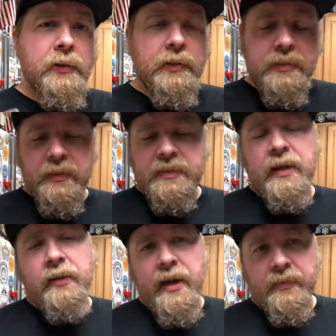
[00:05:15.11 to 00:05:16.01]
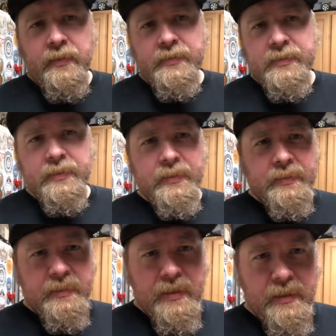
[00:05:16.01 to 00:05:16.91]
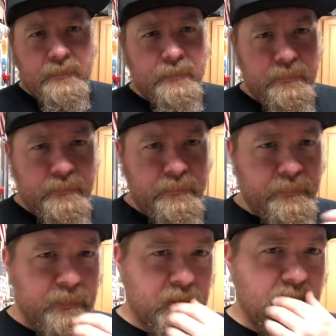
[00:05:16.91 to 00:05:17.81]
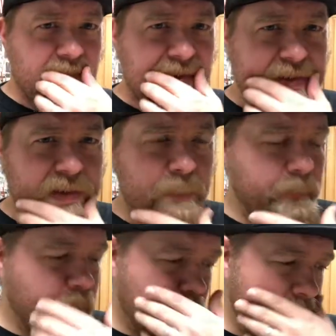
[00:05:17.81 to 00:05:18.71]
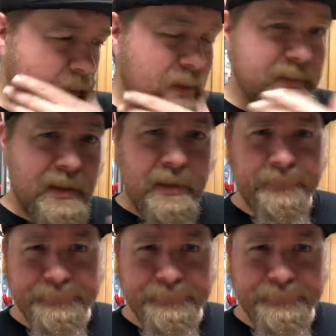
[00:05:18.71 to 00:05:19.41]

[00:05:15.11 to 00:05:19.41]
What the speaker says: So it's got lactose in it. It's got, vanilla. It's got